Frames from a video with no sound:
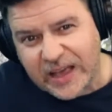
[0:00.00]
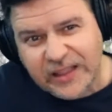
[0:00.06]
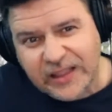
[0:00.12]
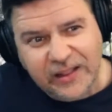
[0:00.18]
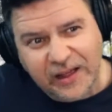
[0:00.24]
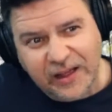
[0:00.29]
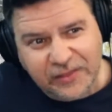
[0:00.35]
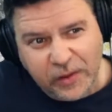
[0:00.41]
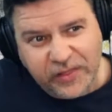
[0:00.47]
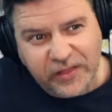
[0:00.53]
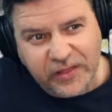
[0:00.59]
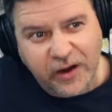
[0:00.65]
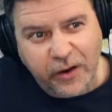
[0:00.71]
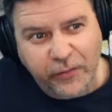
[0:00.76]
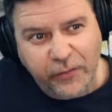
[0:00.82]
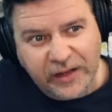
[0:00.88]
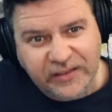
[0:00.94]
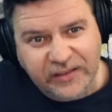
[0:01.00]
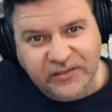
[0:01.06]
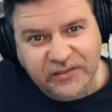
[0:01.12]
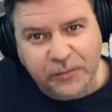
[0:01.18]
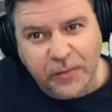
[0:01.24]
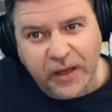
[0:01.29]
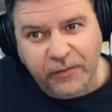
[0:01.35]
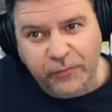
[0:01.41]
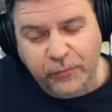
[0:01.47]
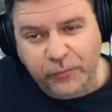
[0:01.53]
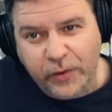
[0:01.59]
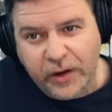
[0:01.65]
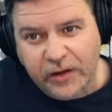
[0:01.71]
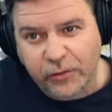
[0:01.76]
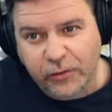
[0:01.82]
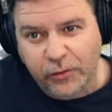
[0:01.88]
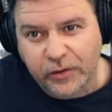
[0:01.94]
like the one that I released on my
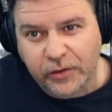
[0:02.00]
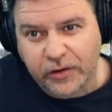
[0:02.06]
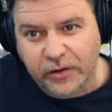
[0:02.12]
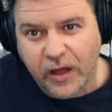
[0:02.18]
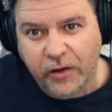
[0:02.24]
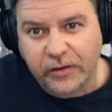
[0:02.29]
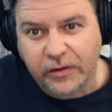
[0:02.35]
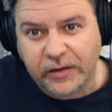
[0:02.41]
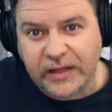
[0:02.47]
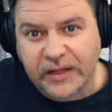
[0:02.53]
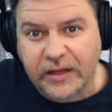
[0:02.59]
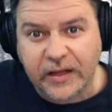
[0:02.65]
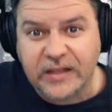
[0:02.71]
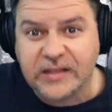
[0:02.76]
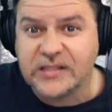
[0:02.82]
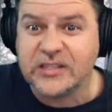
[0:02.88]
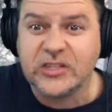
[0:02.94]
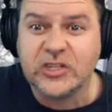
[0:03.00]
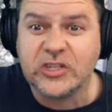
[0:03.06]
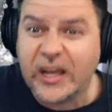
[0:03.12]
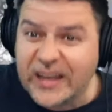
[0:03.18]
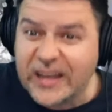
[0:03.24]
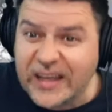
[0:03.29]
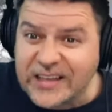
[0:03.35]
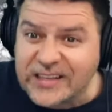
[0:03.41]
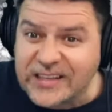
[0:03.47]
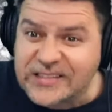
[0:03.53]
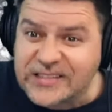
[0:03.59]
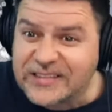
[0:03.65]
record, only it's in Chinese.